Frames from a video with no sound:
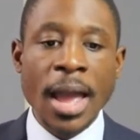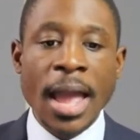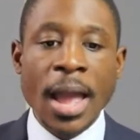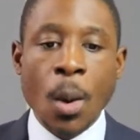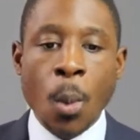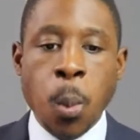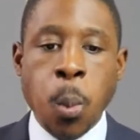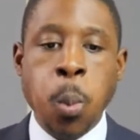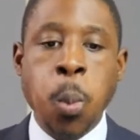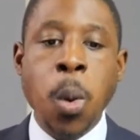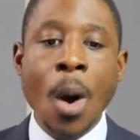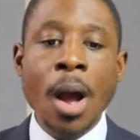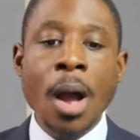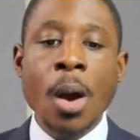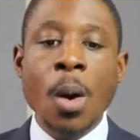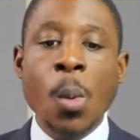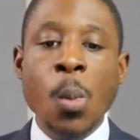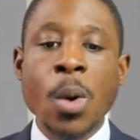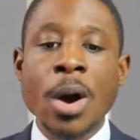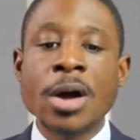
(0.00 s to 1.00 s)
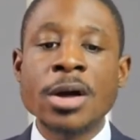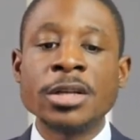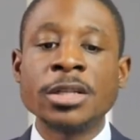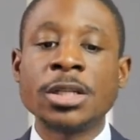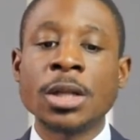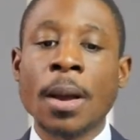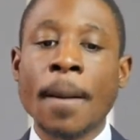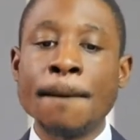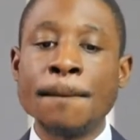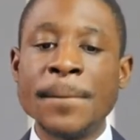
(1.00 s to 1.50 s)
what
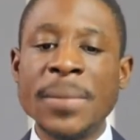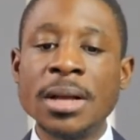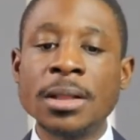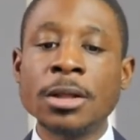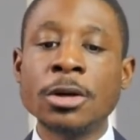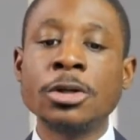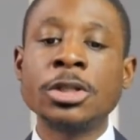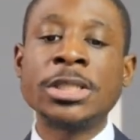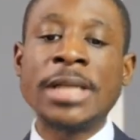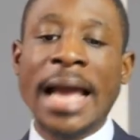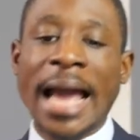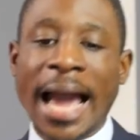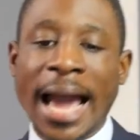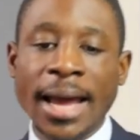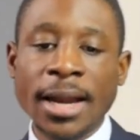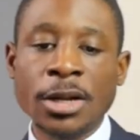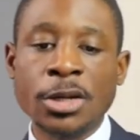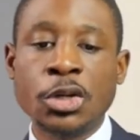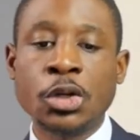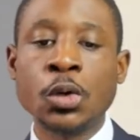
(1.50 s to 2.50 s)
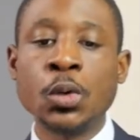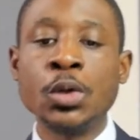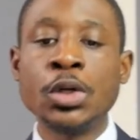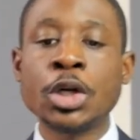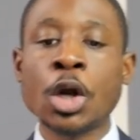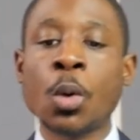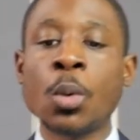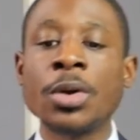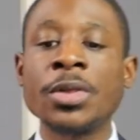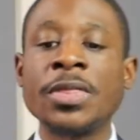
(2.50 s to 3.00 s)
was Miller's attitude
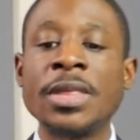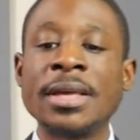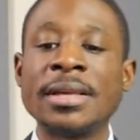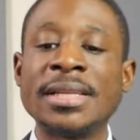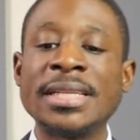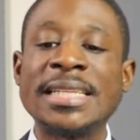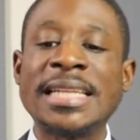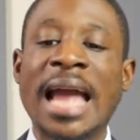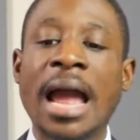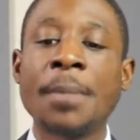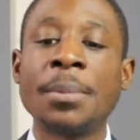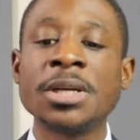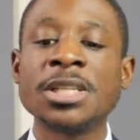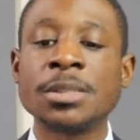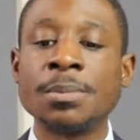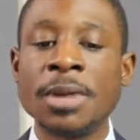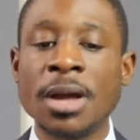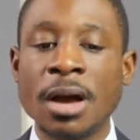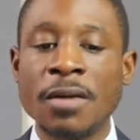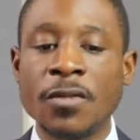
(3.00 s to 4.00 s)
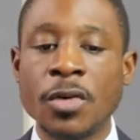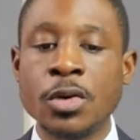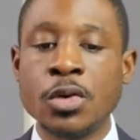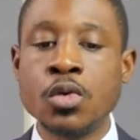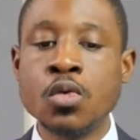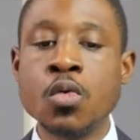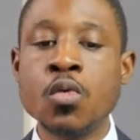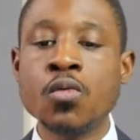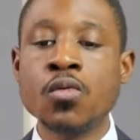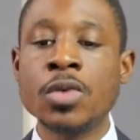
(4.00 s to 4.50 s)
toward the establishment of a
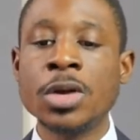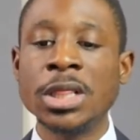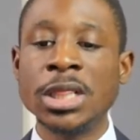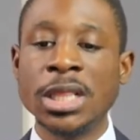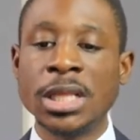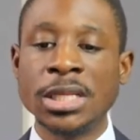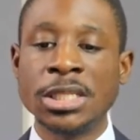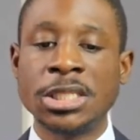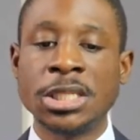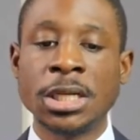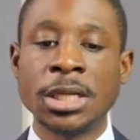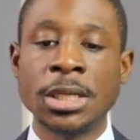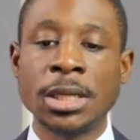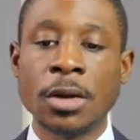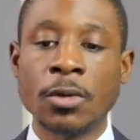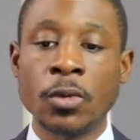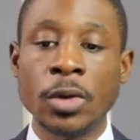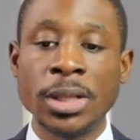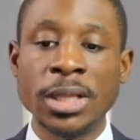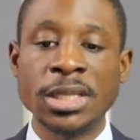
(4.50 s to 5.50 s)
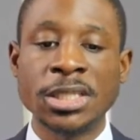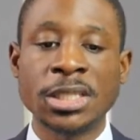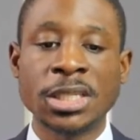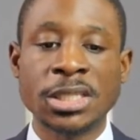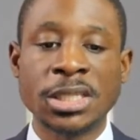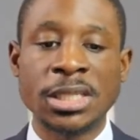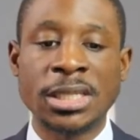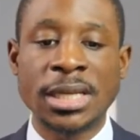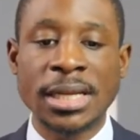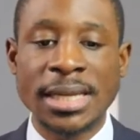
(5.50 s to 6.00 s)
new
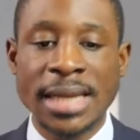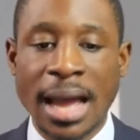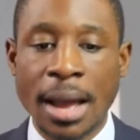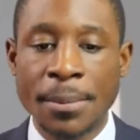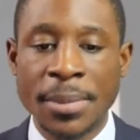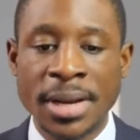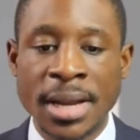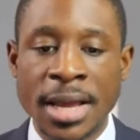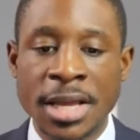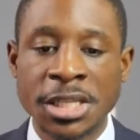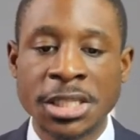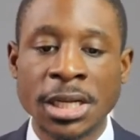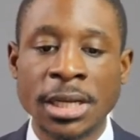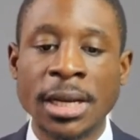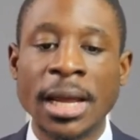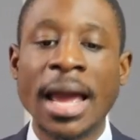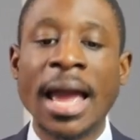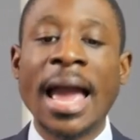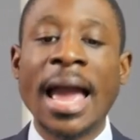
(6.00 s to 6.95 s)
religious denomination?